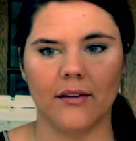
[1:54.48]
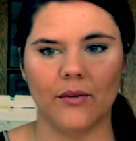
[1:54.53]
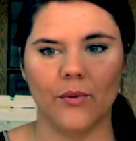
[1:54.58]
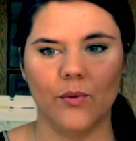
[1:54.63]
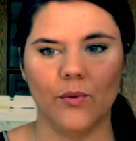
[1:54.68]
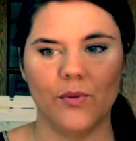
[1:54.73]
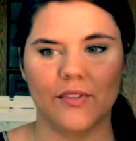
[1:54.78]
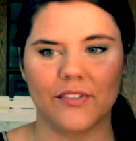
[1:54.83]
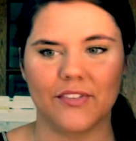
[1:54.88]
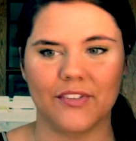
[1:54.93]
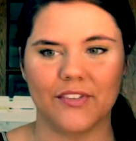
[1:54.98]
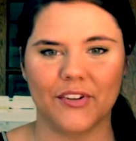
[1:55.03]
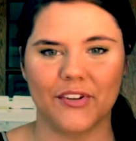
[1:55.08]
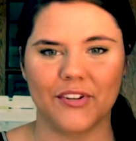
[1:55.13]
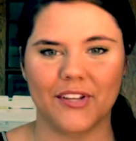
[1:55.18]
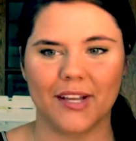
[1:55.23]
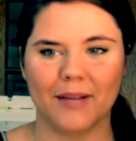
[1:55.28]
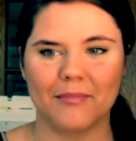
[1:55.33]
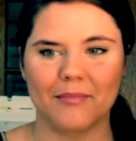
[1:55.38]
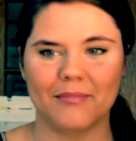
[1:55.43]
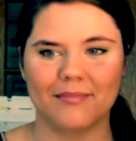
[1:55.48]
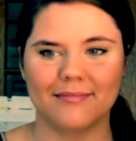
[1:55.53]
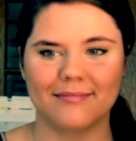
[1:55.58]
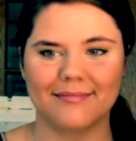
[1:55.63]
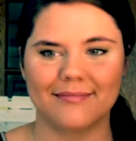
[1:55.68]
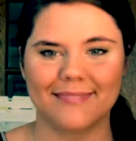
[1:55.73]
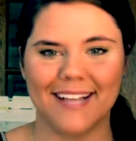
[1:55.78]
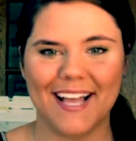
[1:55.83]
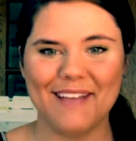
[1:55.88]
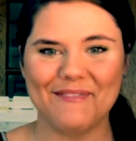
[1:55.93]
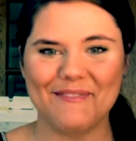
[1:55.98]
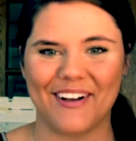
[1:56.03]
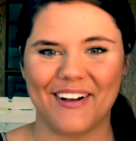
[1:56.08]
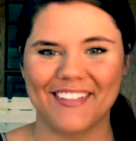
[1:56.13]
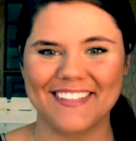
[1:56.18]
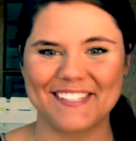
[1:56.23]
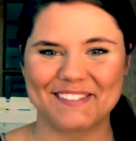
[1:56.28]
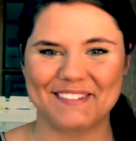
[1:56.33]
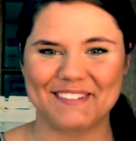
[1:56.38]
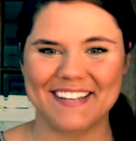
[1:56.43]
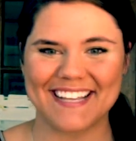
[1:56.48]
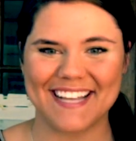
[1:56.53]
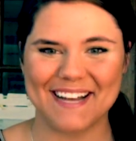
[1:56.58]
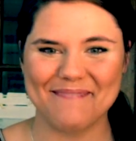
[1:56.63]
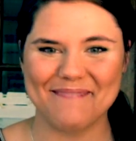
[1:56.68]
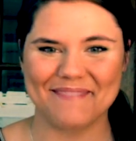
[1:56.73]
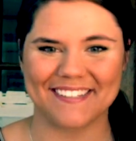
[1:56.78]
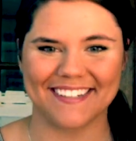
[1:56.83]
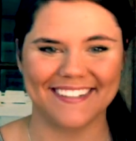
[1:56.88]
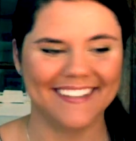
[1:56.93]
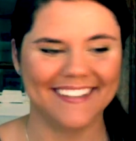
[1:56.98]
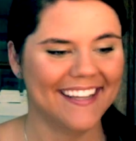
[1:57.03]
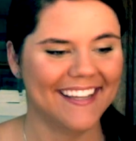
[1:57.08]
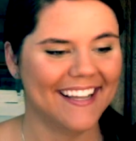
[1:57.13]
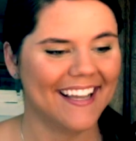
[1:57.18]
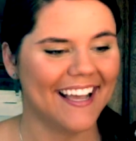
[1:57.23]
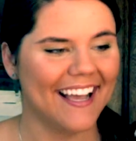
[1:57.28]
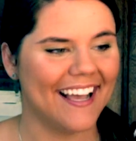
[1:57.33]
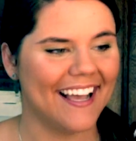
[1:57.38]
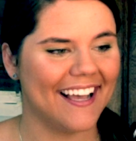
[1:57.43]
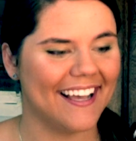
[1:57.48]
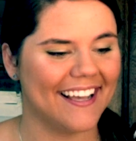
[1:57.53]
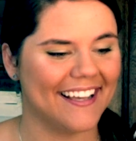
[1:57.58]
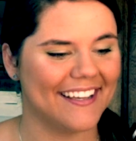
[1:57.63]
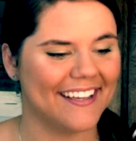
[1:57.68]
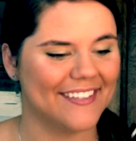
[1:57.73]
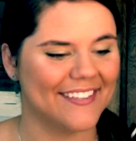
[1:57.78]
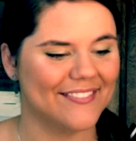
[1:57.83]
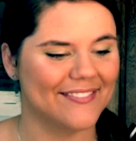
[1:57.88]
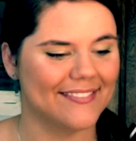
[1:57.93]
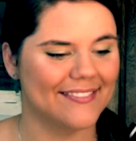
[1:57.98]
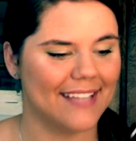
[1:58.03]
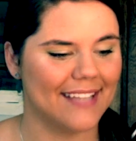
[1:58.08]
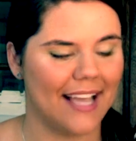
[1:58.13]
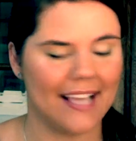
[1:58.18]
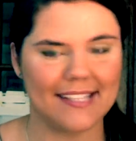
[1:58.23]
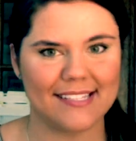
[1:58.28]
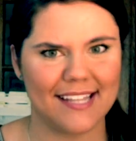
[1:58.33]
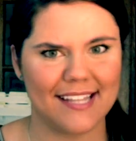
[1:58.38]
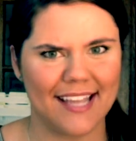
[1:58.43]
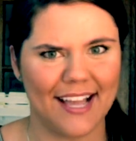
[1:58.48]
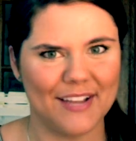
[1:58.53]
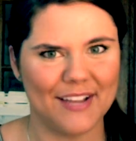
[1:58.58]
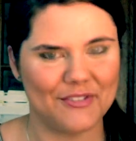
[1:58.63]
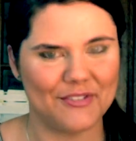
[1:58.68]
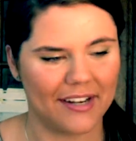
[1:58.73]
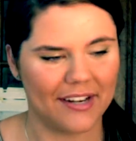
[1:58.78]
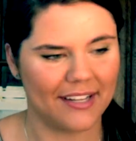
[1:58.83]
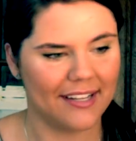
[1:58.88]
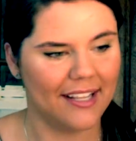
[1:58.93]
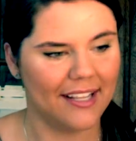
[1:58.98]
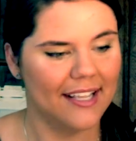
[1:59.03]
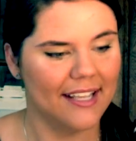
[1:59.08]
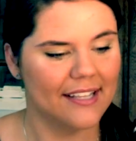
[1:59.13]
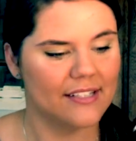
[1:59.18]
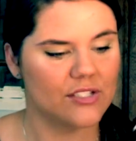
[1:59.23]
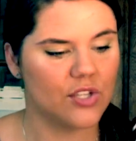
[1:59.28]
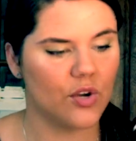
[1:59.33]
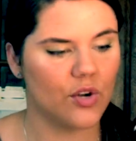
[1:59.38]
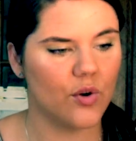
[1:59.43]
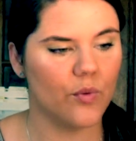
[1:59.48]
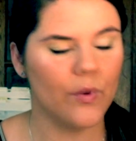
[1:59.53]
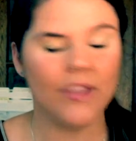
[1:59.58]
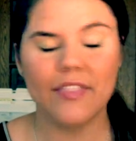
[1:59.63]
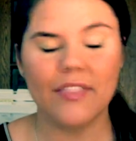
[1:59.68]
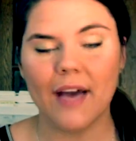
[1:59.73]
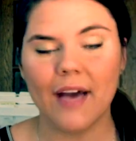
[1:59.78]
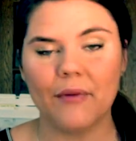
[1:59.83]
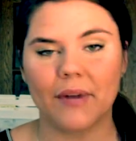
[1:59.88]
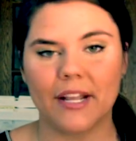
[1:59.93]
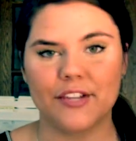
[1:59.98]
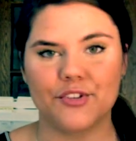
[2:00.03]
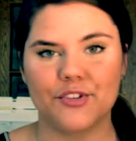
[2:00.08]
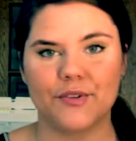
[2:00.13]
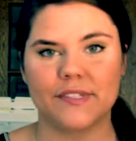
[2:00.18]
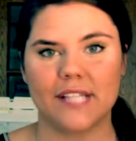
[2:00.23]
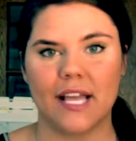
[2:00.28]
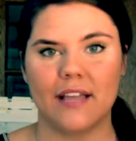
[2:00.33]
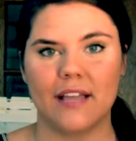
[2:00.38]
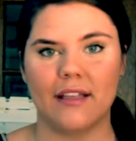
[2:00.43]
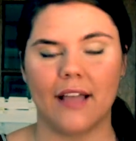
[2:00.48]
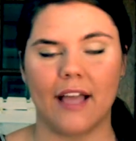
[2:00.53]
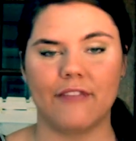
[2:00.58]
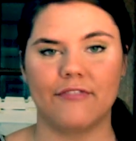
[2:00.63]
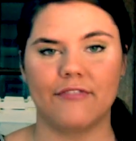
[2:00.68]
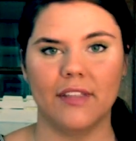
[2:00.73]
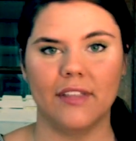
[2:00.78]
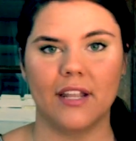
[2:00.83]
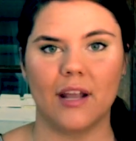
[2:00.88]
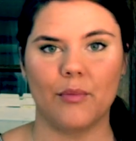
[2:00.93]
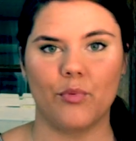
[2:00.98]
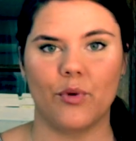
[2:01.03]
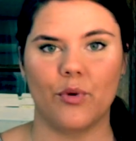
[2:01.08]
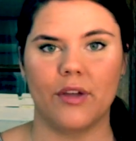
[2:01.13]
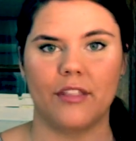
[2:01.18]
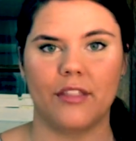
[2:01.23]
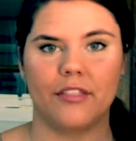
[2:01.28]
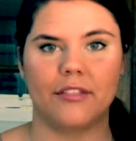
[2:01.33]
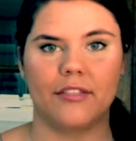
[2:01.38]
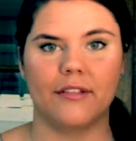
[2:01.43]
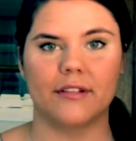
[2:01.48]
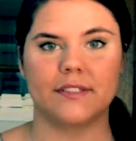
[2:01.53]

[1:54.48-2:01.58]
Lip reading: this is a good cup. I have all these great cups here. I stay hydrated. So with that, what I do is I fill it up with